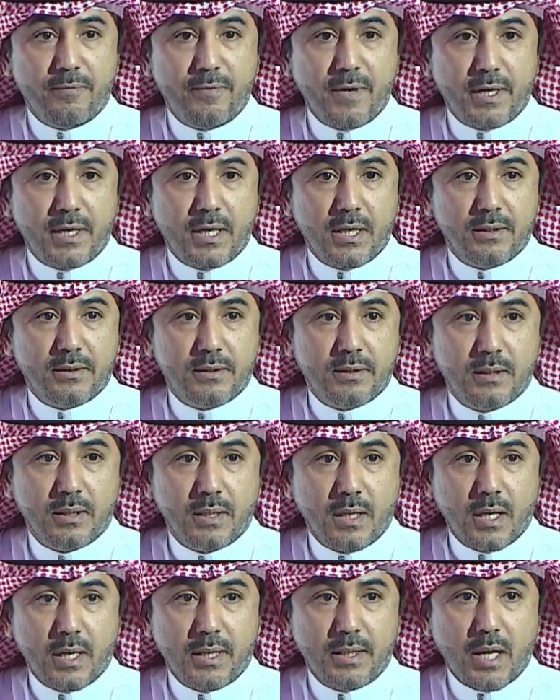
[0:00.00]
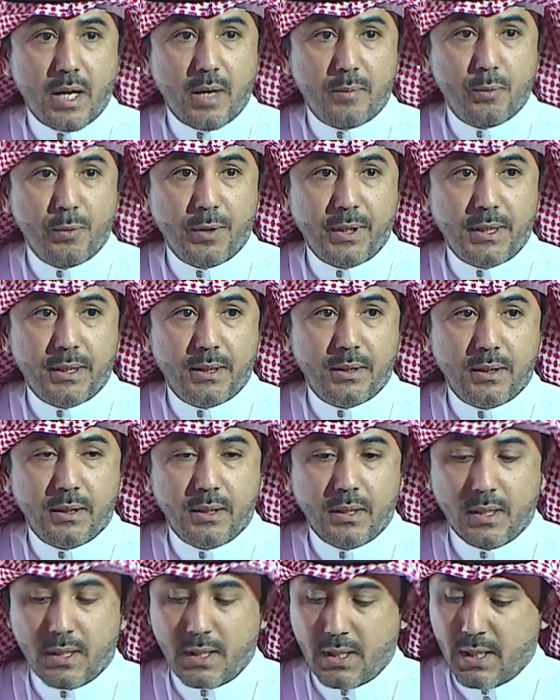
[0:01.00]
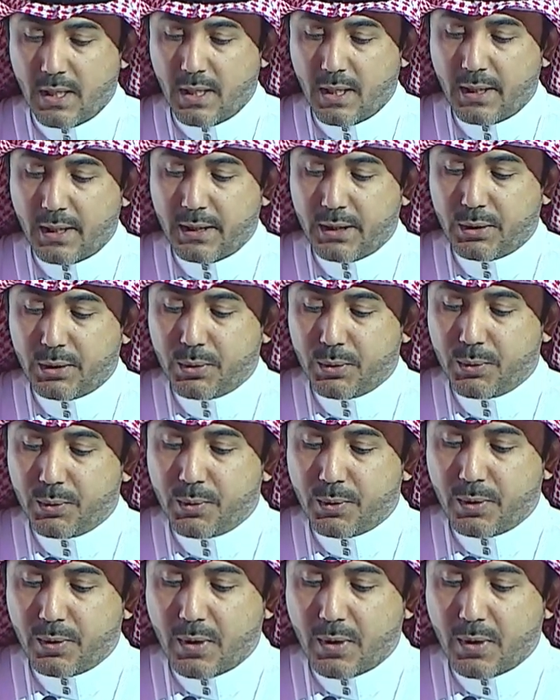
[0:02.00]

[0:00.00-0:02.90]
in ApoE2, you have